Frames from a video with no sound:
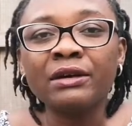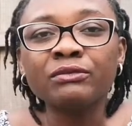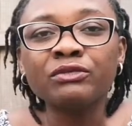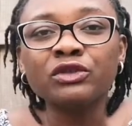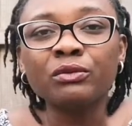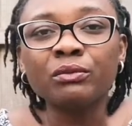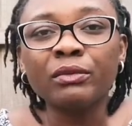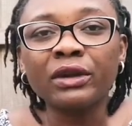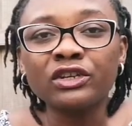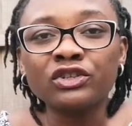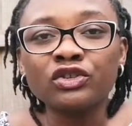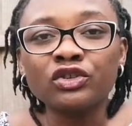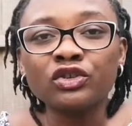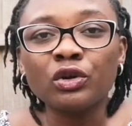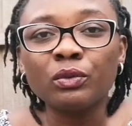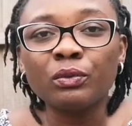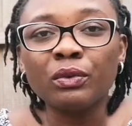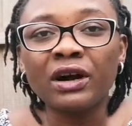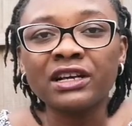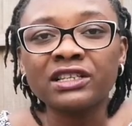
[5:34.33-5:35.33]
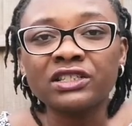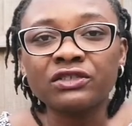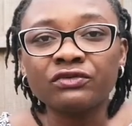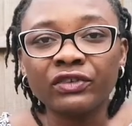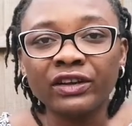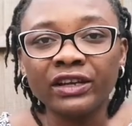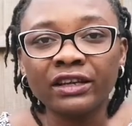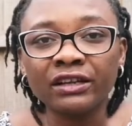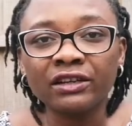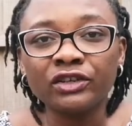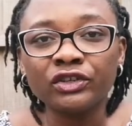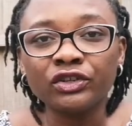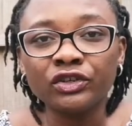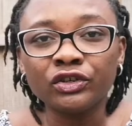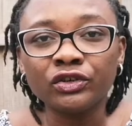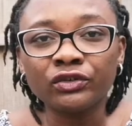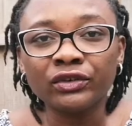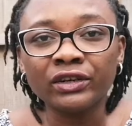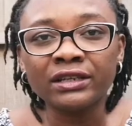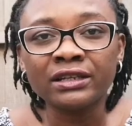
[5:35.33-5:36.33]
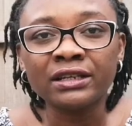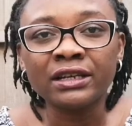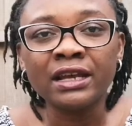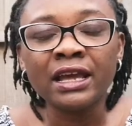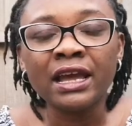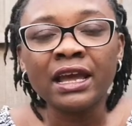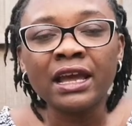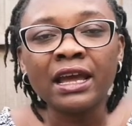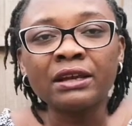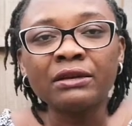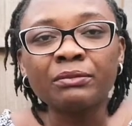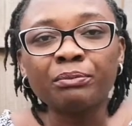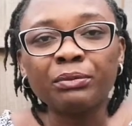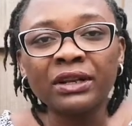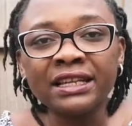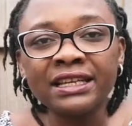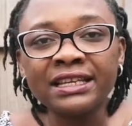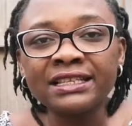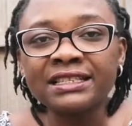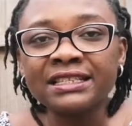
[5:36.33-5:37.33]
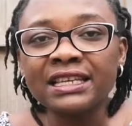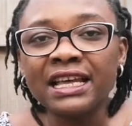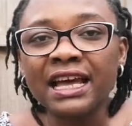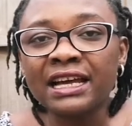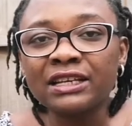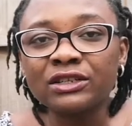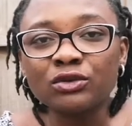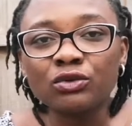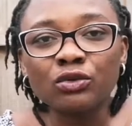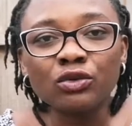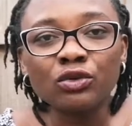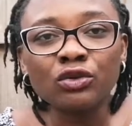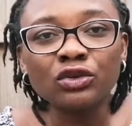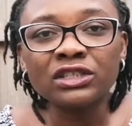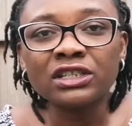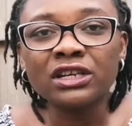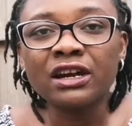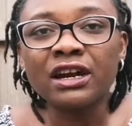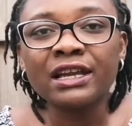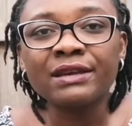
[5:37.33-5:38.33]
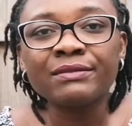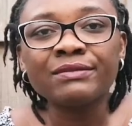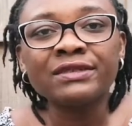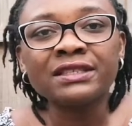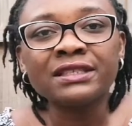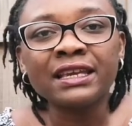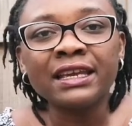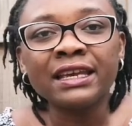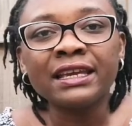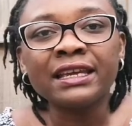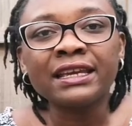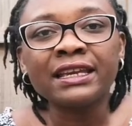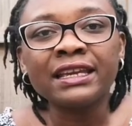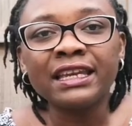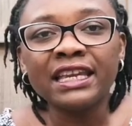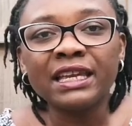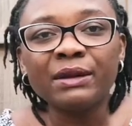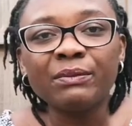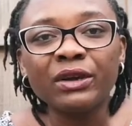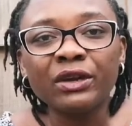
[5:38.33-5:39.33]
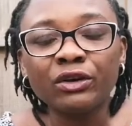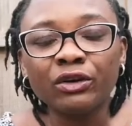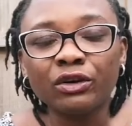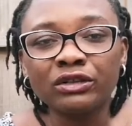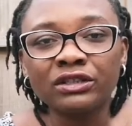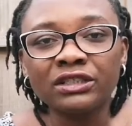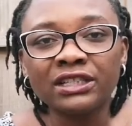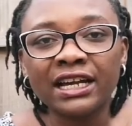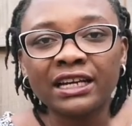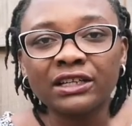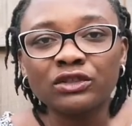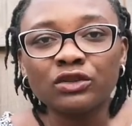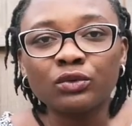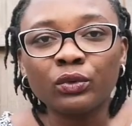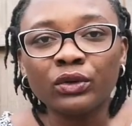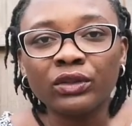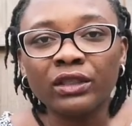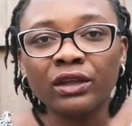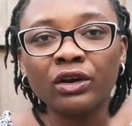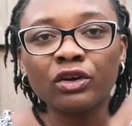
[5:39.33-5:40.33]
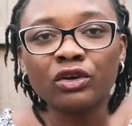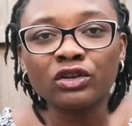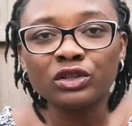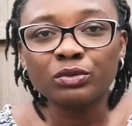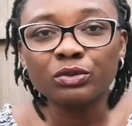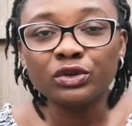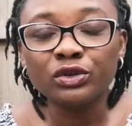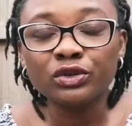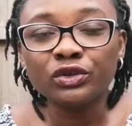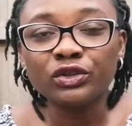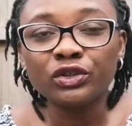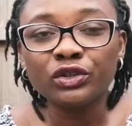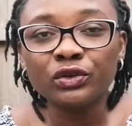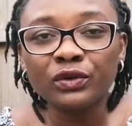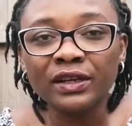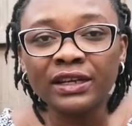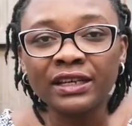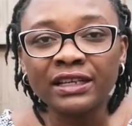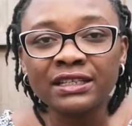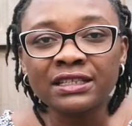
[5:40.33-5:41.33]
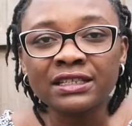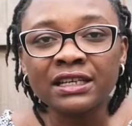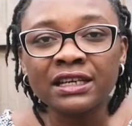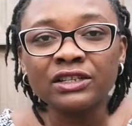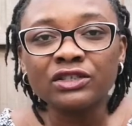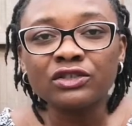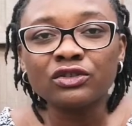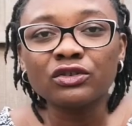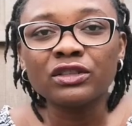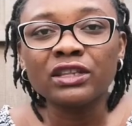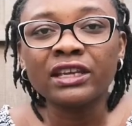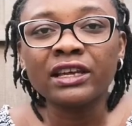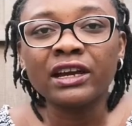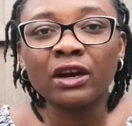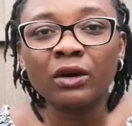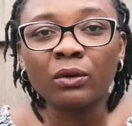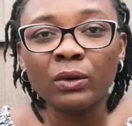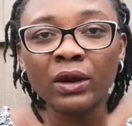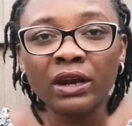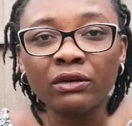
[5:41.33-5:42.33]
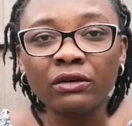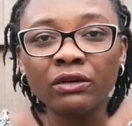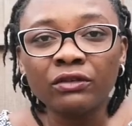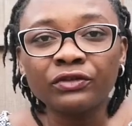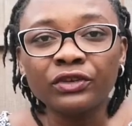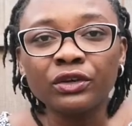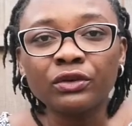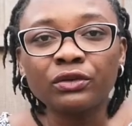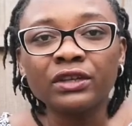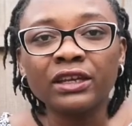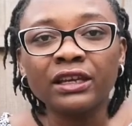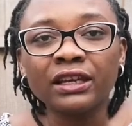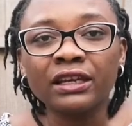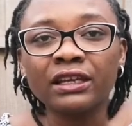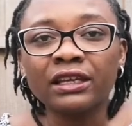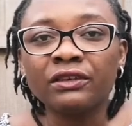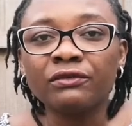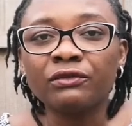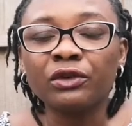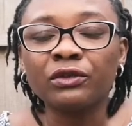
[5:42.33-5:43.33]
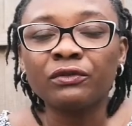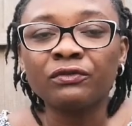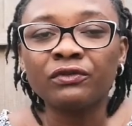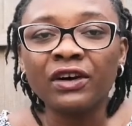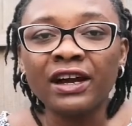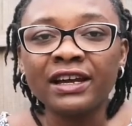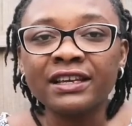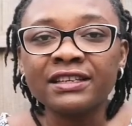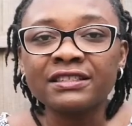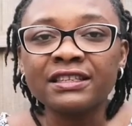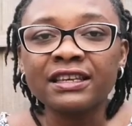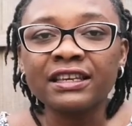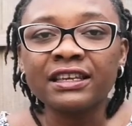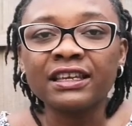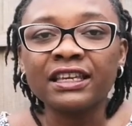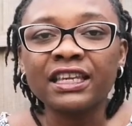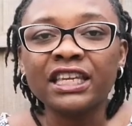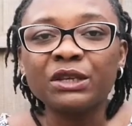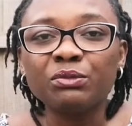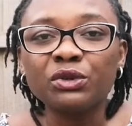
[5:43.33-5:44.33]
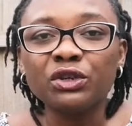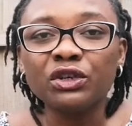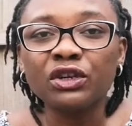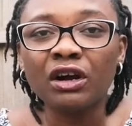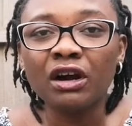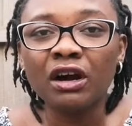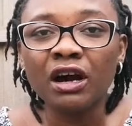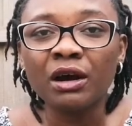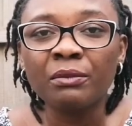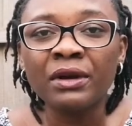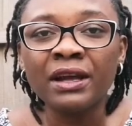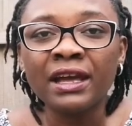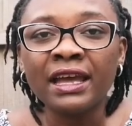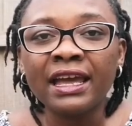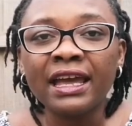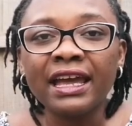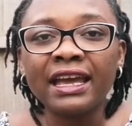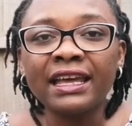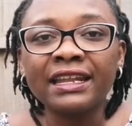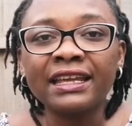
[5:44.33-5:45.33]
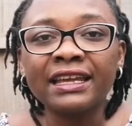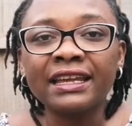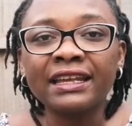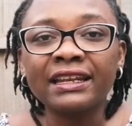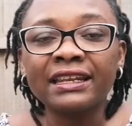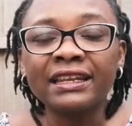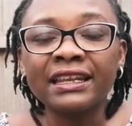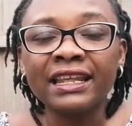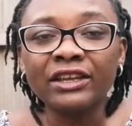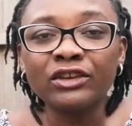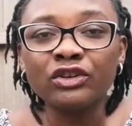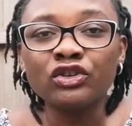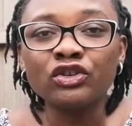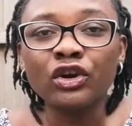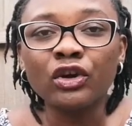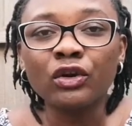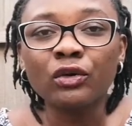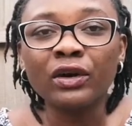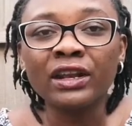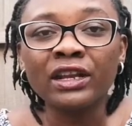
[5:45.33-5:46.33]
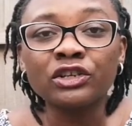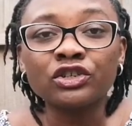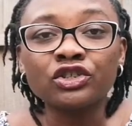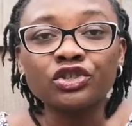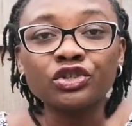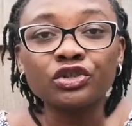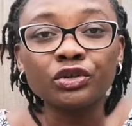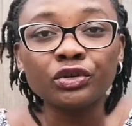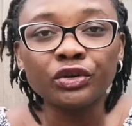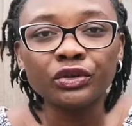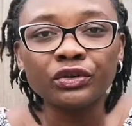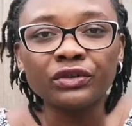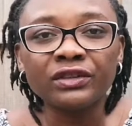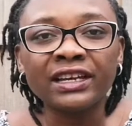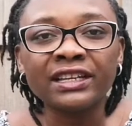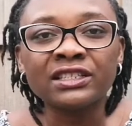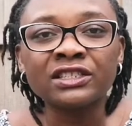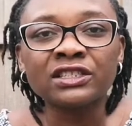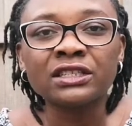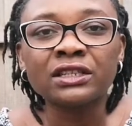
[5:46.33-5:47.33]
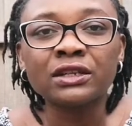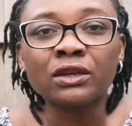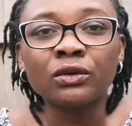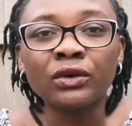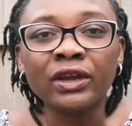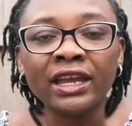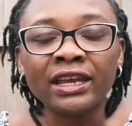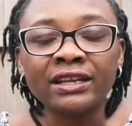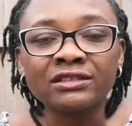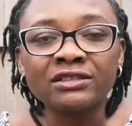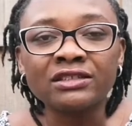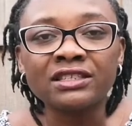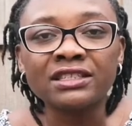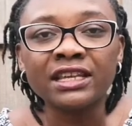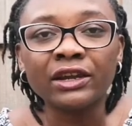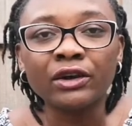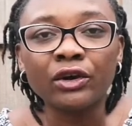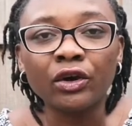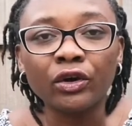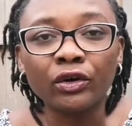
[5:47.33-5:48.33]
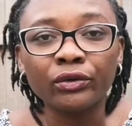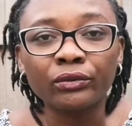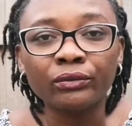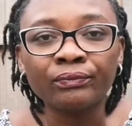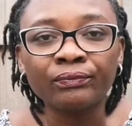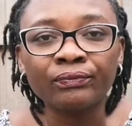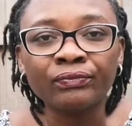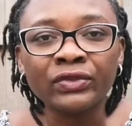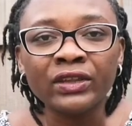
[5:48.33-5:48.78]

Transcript: So make sure you're passing regular urine. Please, at all times, keep in contact with the hospital unit so they are aware of you. They can give you advice, they can keep you calm, and they can let you know and assure you that it's still okay to stay home.